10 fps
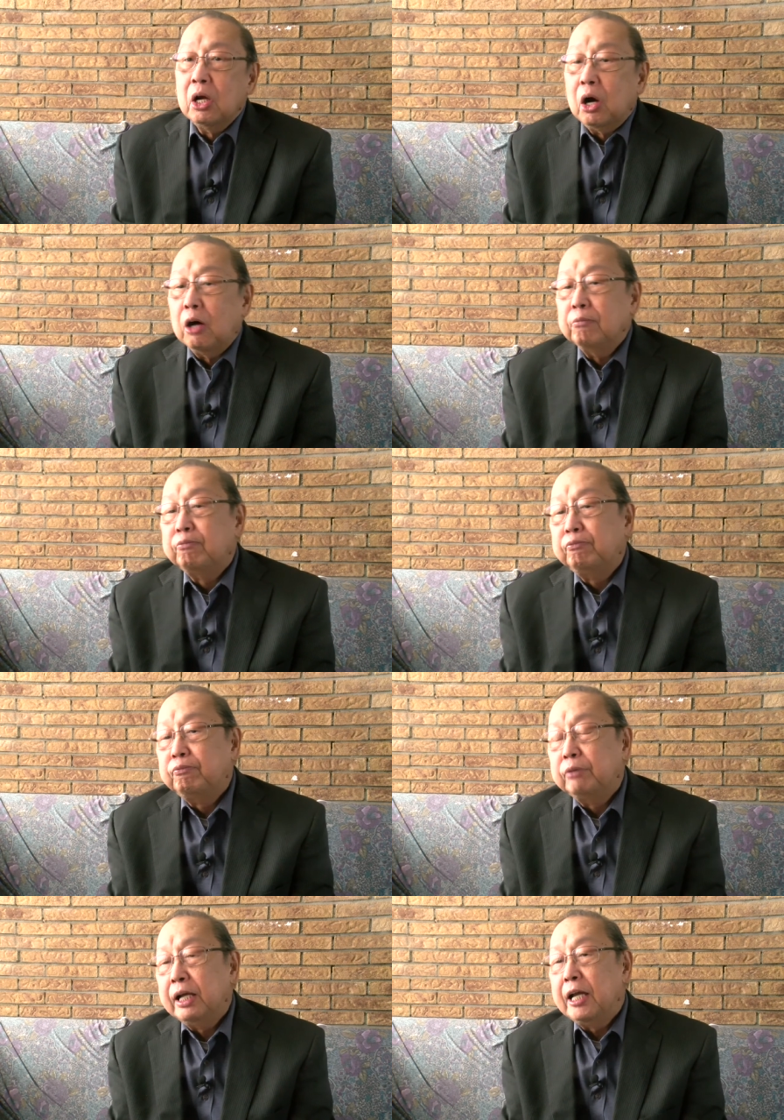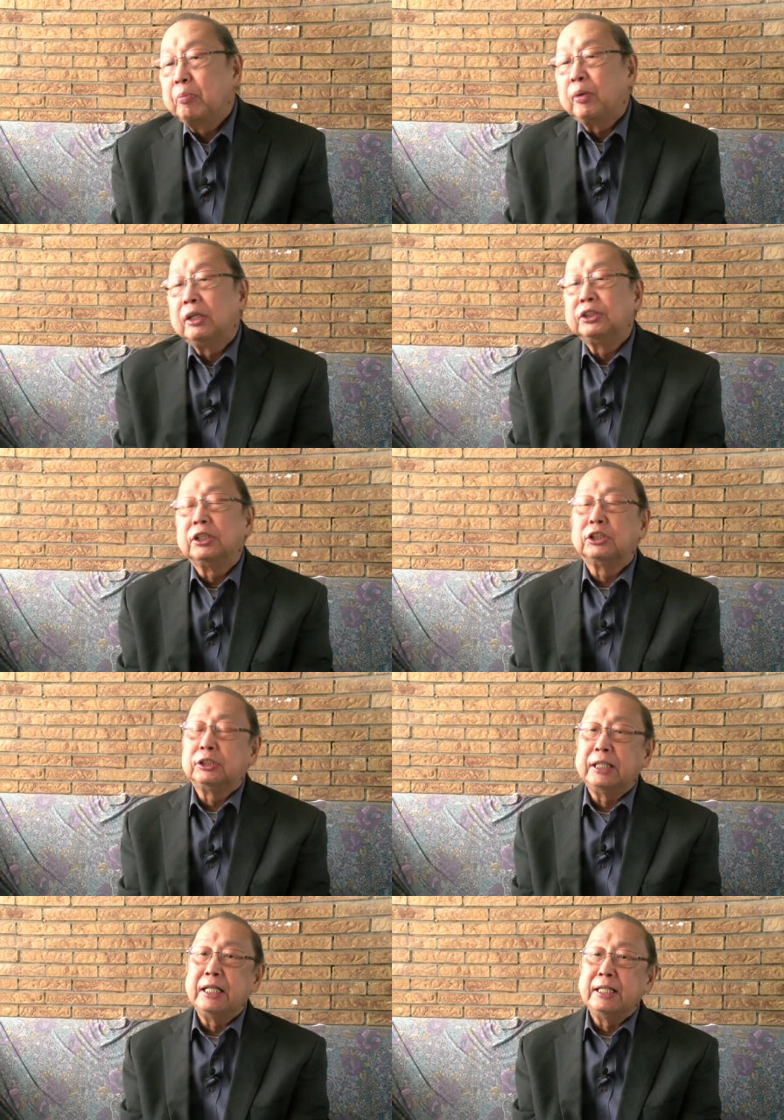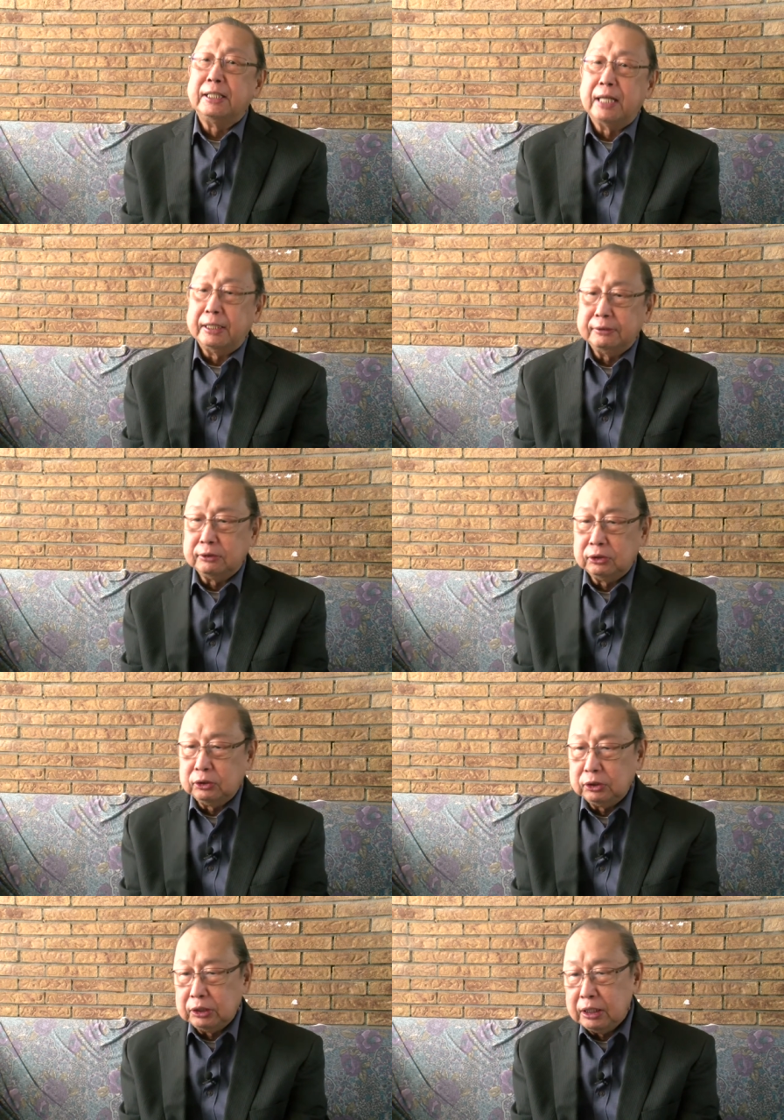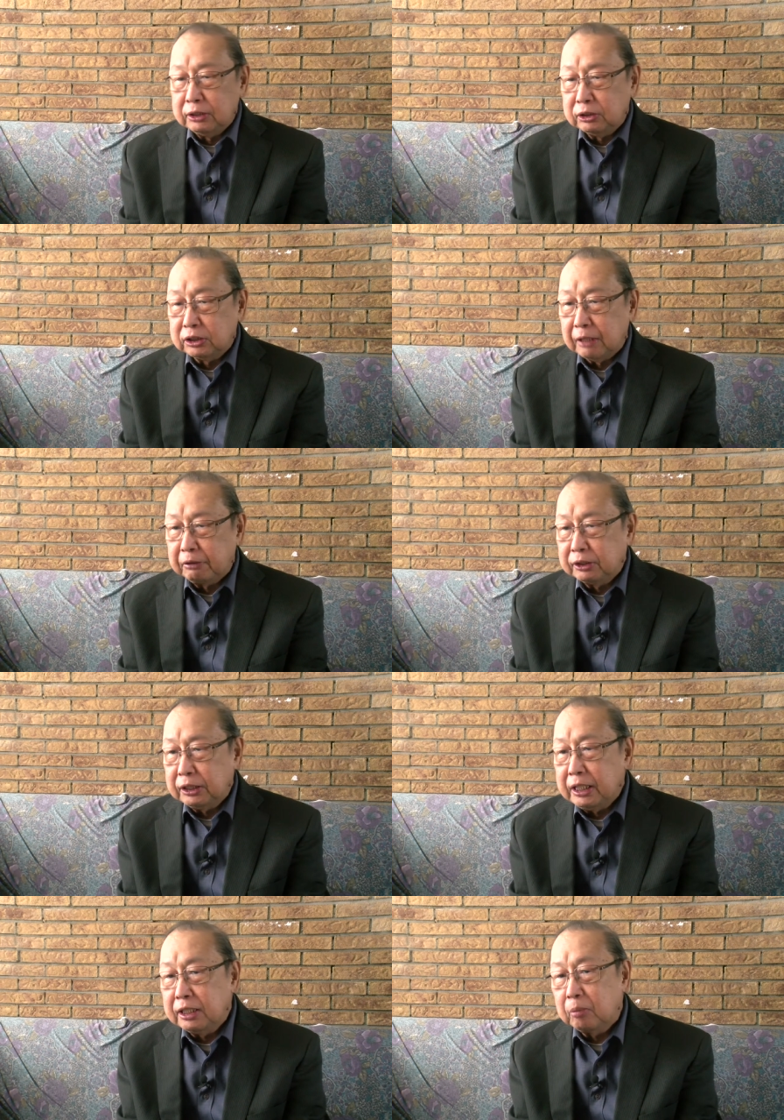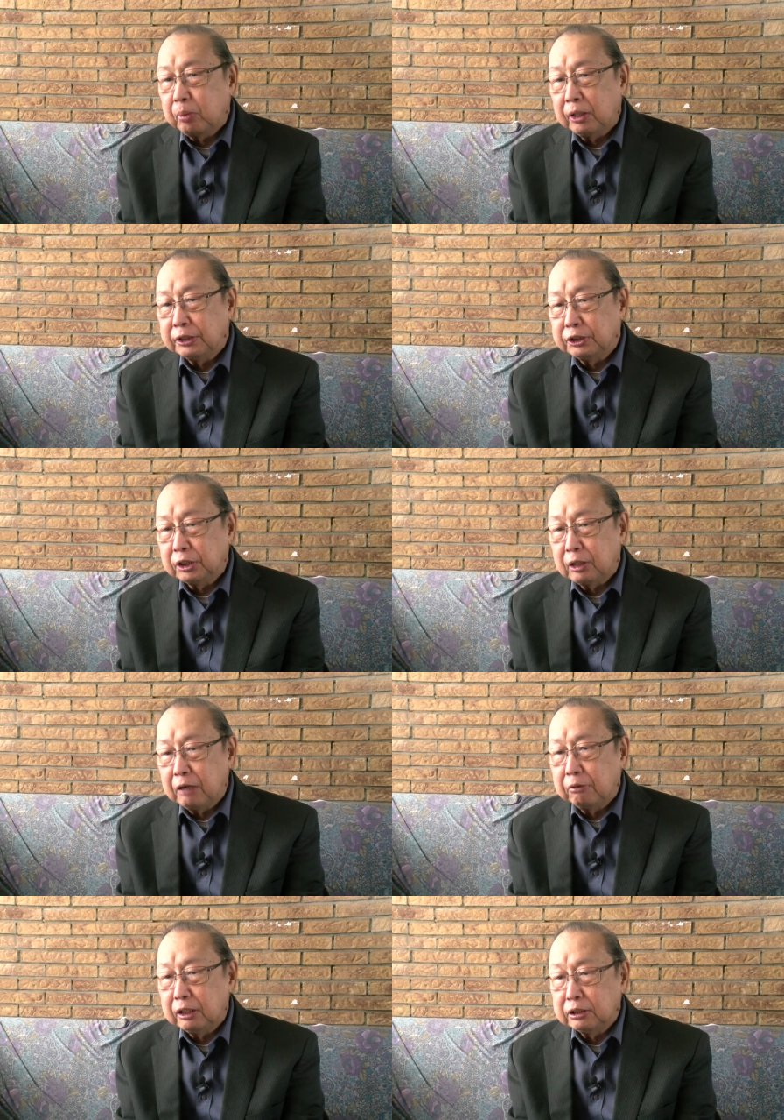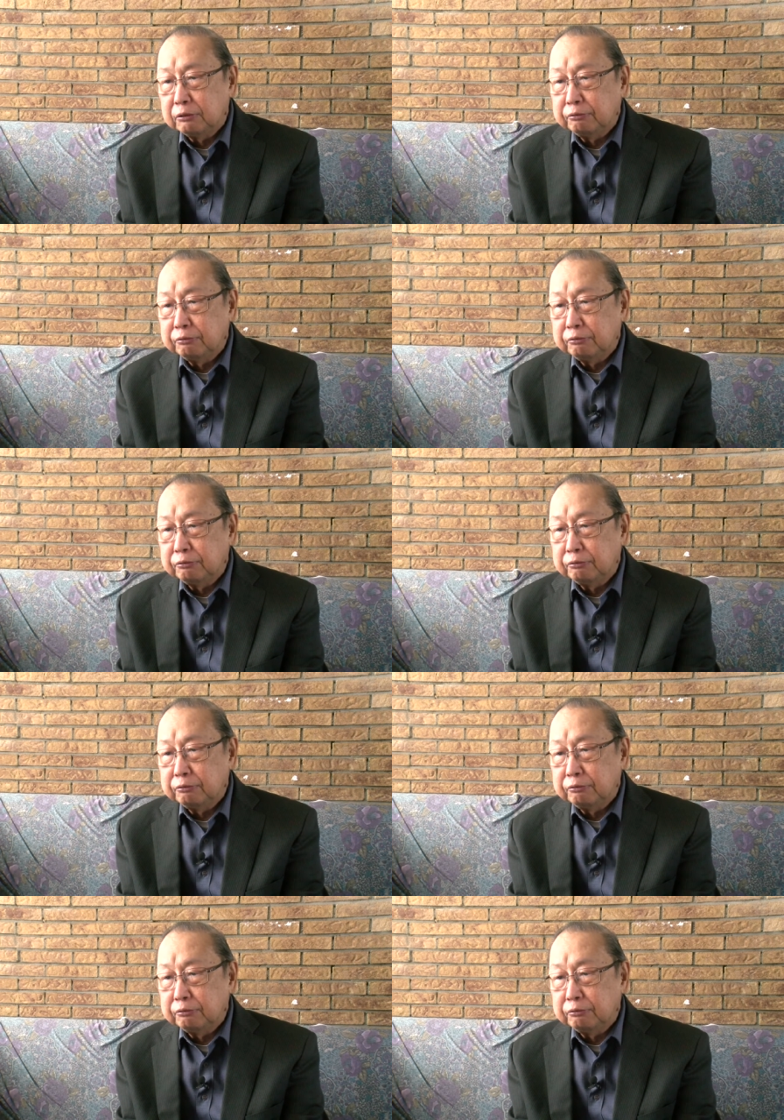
On April 16, 1917, upon his arrival at the